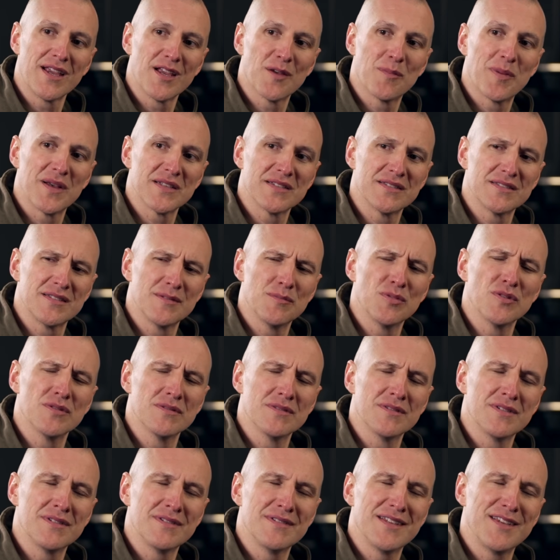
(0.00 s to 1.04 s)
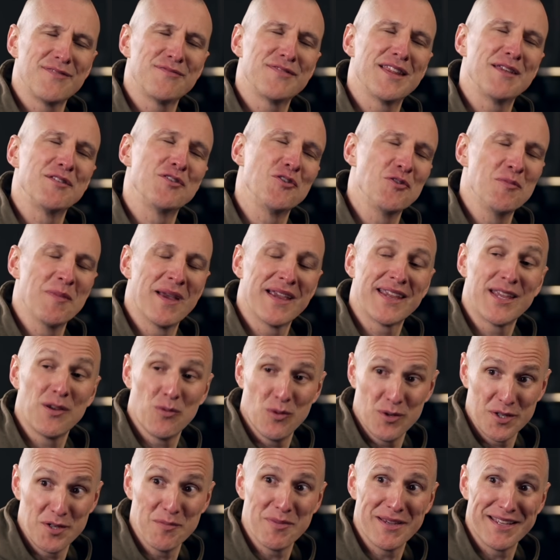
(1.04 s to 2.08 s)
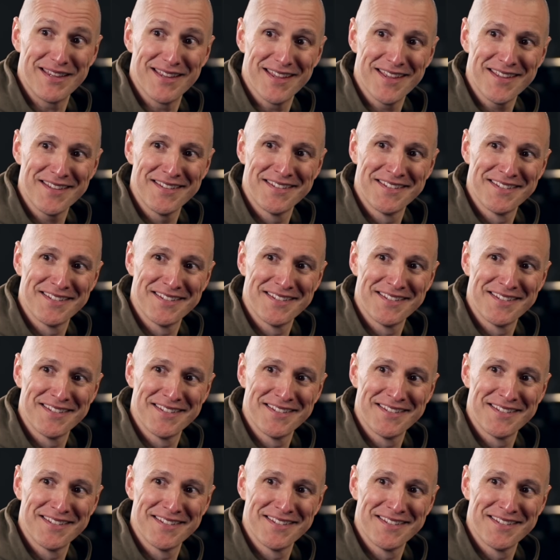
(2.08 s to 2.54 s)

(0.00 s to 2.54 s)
capacity, but if they do make it, will you be there?